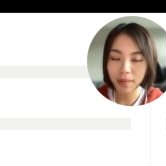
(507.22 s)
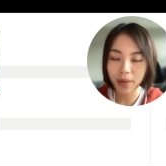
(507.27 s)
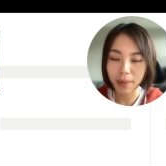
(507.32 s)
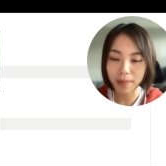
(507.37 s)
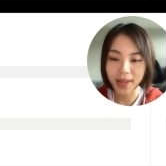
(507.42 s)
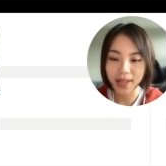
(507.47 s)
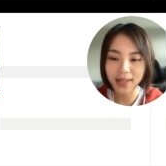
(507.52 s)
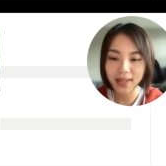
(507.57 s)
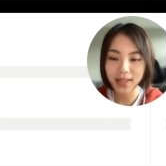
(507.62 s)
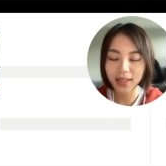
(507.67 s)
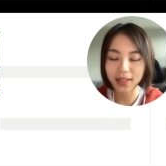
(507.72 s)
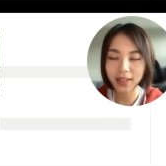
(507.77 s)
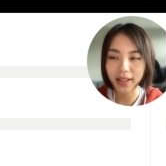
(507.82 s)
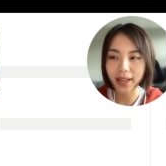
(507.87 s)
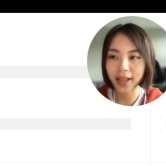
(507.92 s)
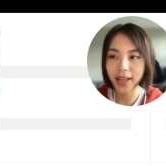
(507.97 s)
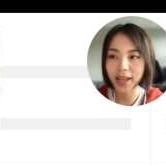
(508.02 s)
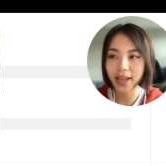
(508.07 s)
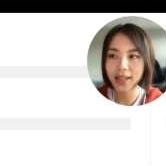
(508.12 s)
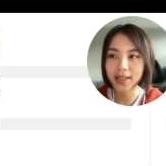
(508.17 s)
but
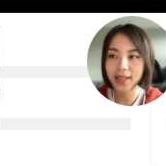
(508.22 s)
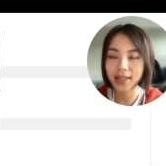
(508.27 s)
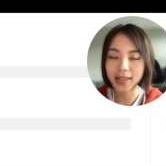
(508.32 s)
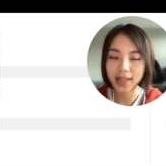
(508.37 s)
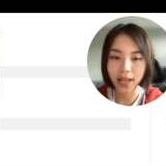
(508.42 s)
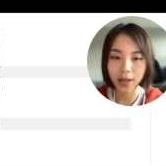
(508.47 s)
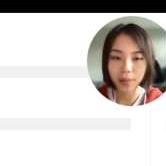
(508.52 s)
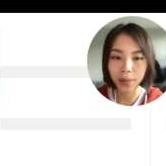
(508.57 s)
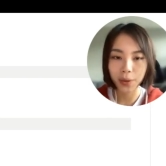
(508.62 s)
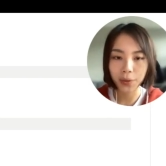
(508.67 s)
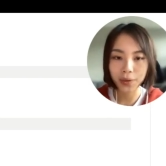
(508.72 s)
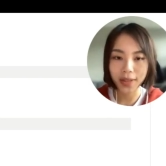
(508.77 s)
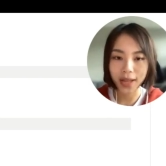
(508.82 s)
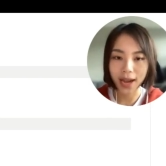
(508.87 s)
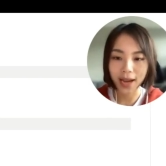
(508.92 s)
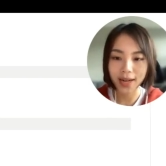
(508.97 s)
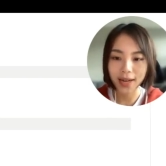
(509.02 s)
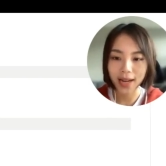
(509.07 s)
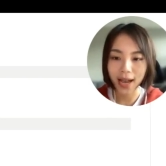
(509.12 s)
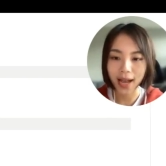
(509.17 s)
basically it's a table
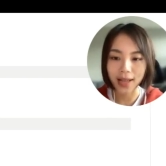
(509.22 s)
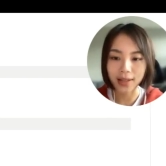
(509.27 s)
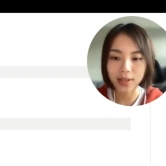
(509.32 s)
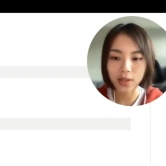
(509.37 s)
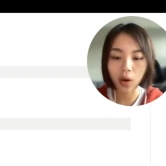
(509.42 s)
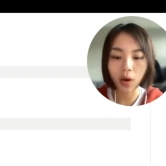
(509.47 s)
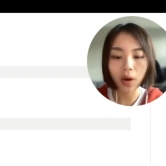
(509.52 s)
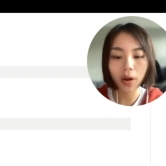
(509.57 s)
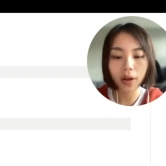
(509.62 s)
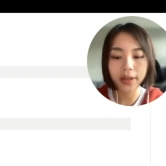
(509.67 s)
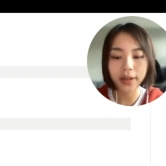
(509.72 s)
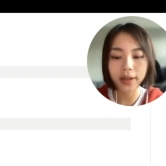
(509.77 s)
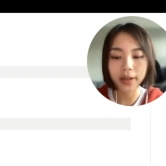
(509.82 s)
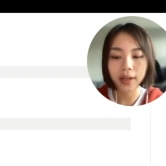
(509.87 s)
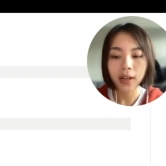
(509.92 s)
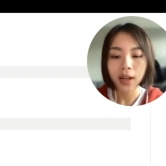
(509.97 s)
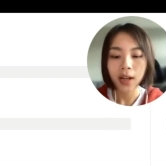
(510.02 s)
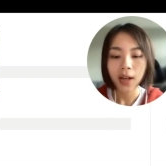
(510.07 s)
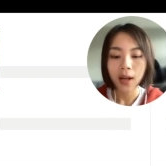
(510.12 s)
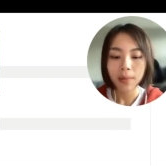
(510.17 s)
that has all the
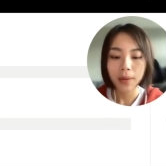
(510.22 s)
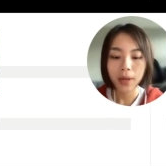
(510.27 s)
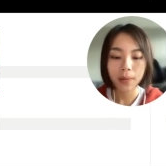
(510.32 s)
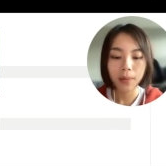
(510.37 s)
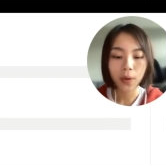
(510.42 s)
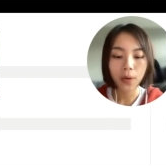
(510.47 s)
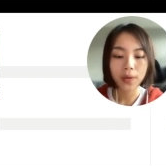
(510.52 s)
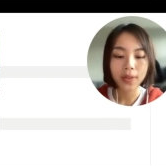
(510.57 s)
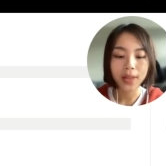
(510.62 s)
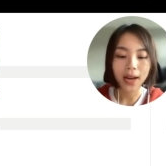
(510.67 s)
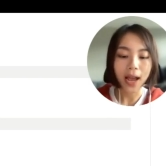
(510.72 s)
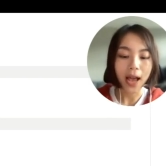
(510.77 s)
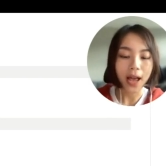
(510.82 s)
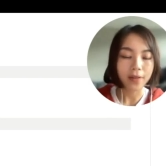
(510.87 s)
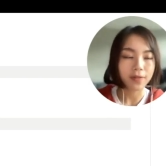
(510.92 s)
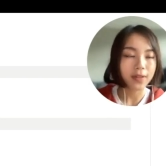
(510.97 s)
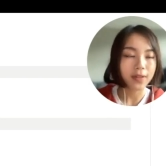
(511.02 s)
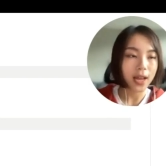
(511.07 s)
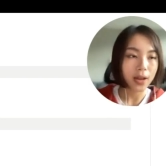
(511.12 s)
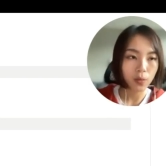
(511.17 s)
people that
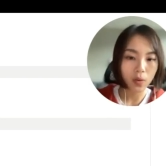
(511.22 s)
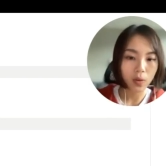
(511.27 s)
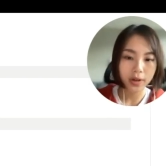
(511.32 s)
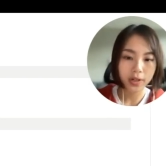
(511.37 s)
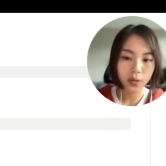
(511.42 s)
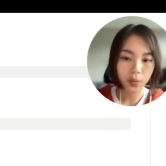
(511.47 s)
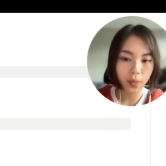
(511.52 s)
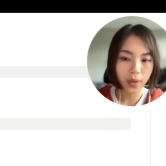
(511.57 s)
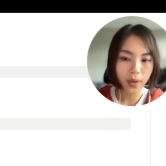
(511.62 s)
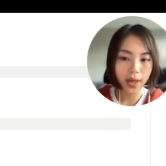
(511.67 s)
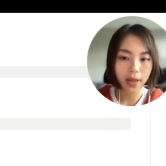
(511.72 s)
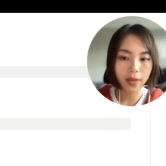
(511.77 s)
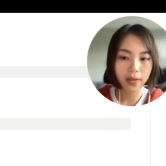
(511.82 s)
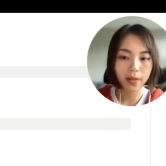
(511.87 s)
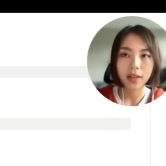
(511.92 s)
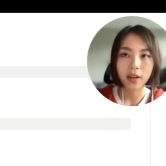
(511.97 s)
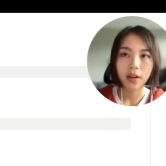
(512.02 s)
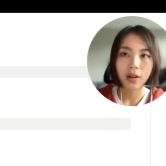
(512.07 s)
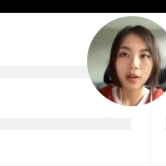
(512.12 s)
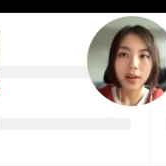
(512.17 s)
I've networked
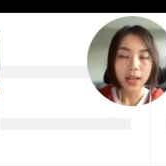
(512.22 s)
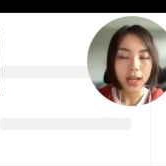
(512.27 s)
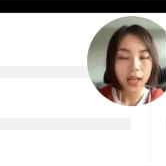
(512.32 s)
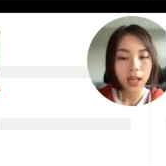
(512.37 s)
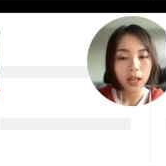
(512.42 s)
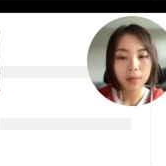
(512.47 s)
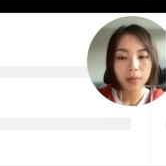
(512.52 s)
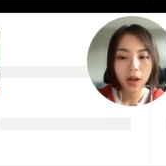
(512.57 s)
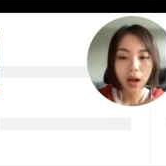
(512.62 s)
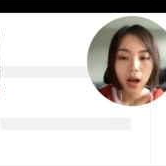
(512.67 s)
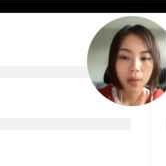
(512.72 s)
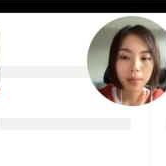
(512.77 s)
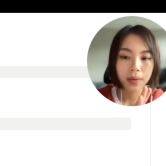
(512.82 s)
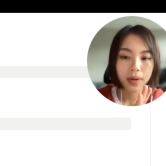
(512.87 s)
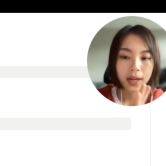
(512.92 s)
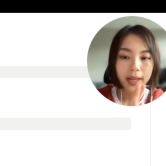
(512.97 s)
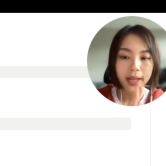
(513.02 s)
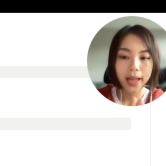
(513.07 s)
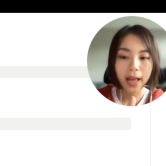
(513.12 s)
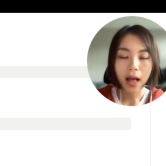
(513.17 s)
with, their name,
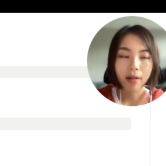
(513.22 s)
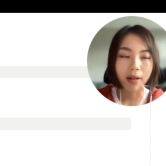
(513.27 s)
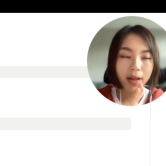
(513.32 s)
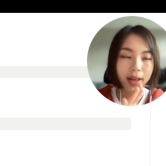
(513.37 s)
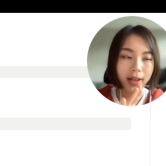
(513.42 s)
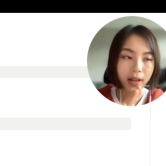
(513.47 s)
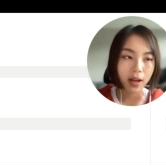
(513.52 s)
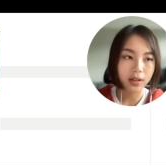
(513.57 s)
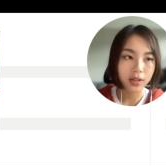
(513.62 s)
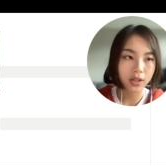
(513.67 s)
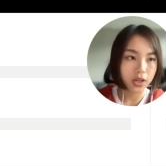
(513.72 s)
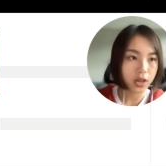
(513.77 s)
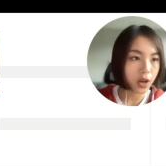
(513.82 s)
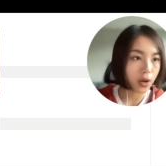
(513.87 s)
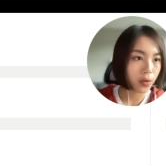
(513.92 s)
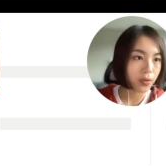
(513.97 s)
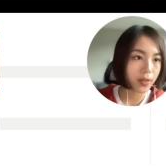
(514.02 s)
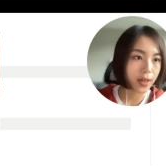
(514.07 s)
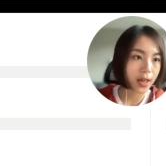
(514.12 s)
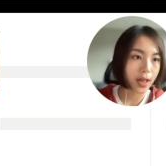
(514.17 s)
company, how I got to
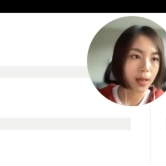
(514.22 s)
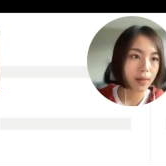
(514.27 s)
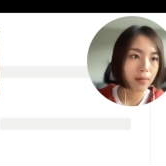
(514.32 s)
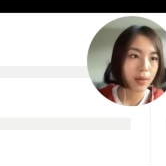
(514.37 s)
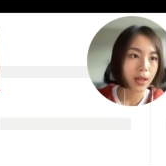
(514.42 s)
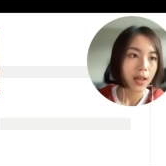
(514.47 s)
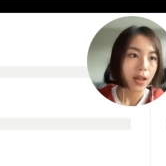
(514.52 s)
know them.